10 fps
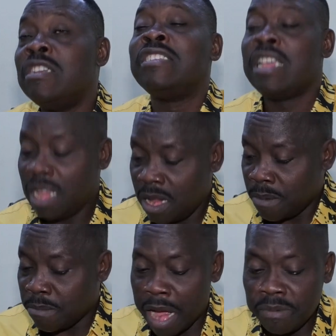He said,
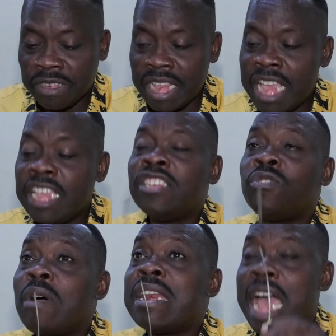Bible says he's
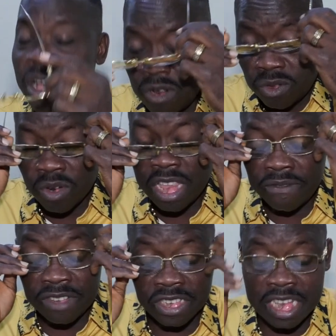the one that is going to
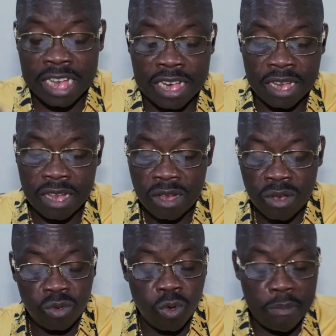give the seed
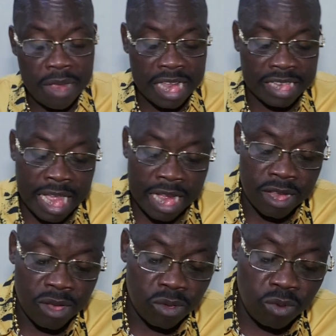to
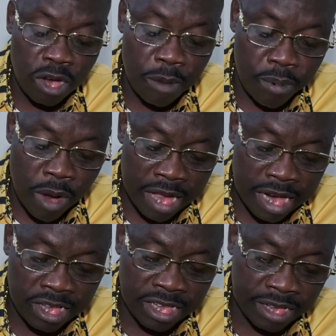minister to the poor.
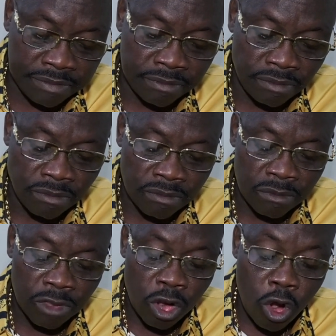Listen,
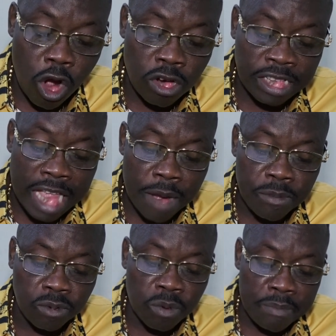God is
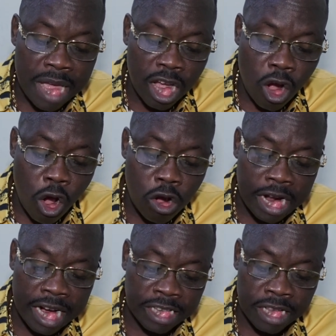able to make all
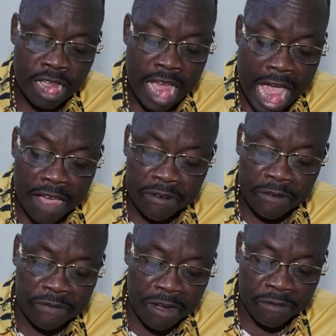grace,
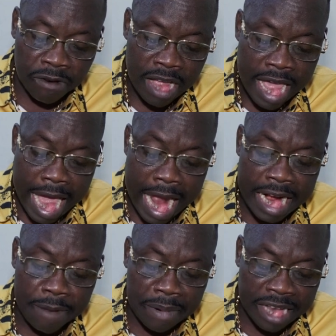every favor,
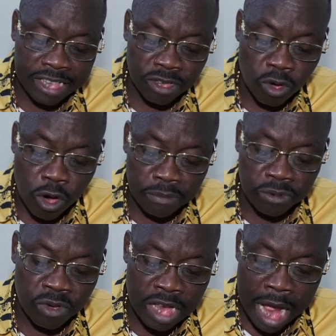any blessing to come
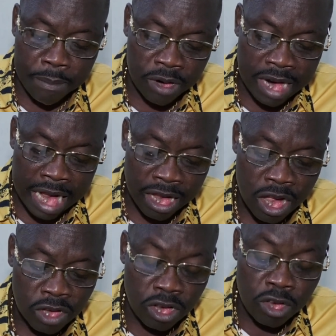to you in
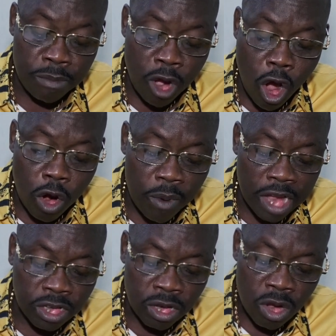abundance. So you may
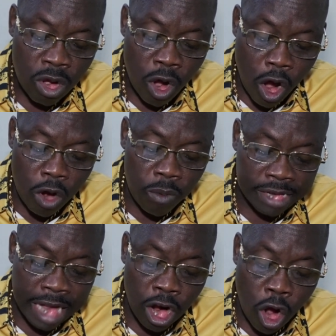always
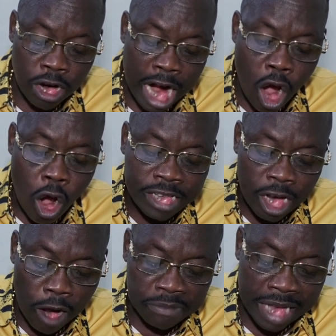and under all
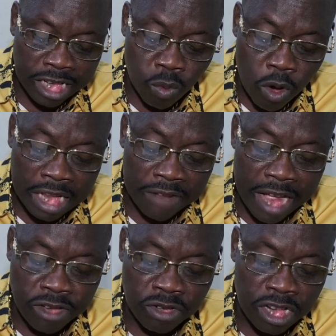circumstances,
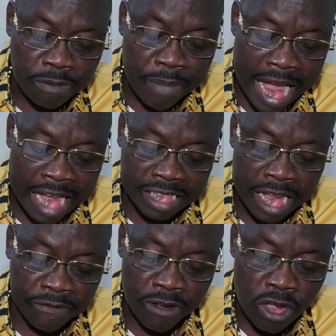whatever you need by
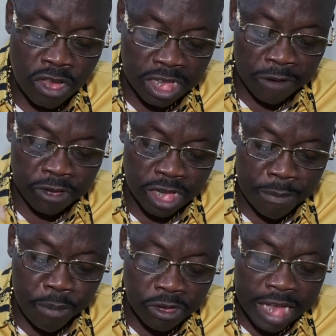yourself,
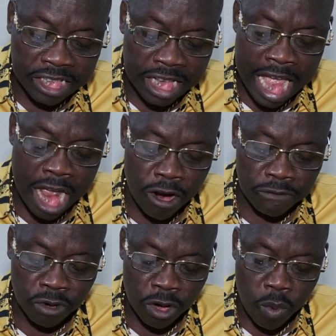sufficient, possessing
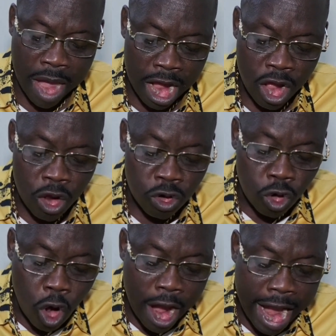enough to require
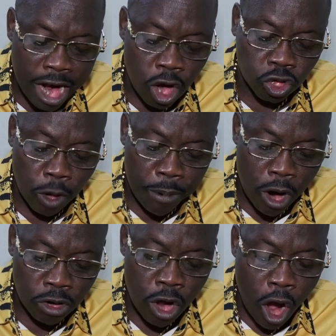no aid or
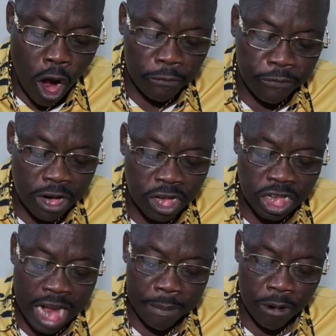support or
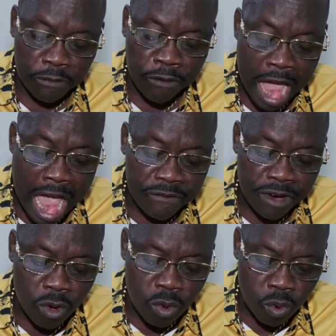furnish in abundance for
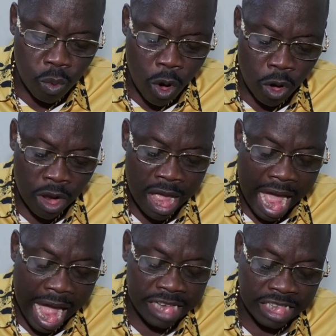every good work
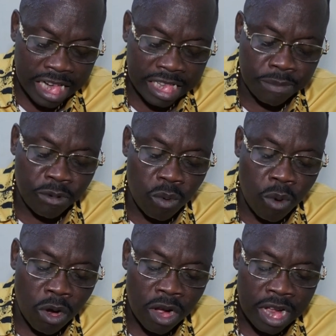and charitable
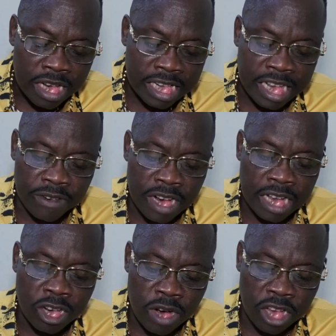work,
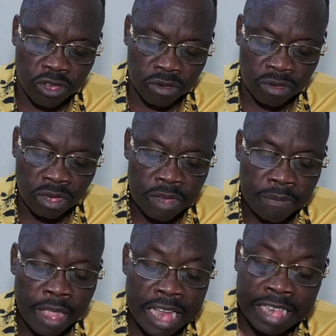donation.
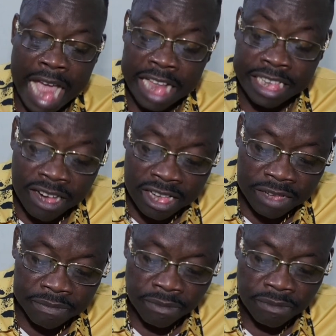He said, as he's
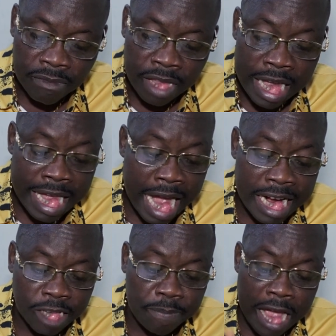reading, he
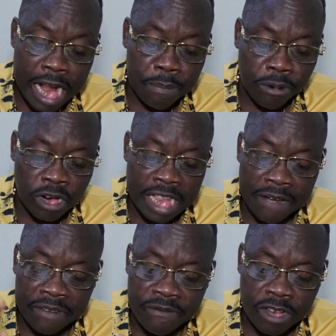had despised abroad, he
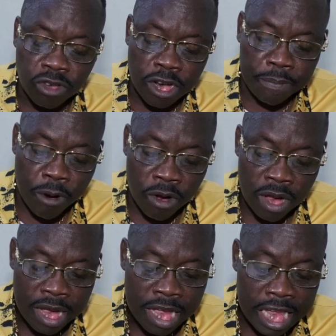have given to the
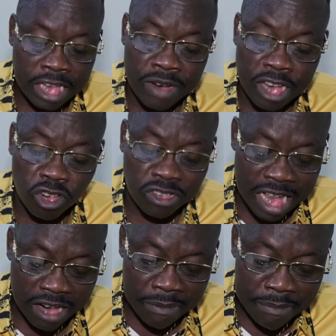poor, his
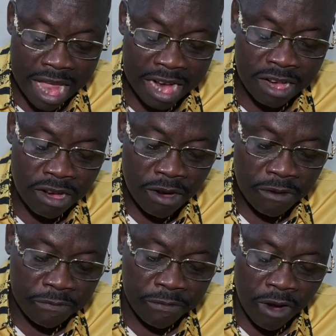righteousness remain
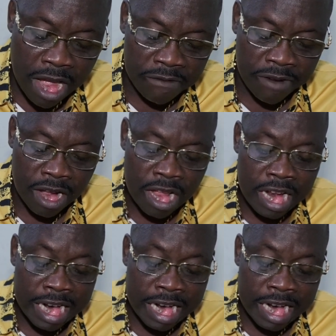forever.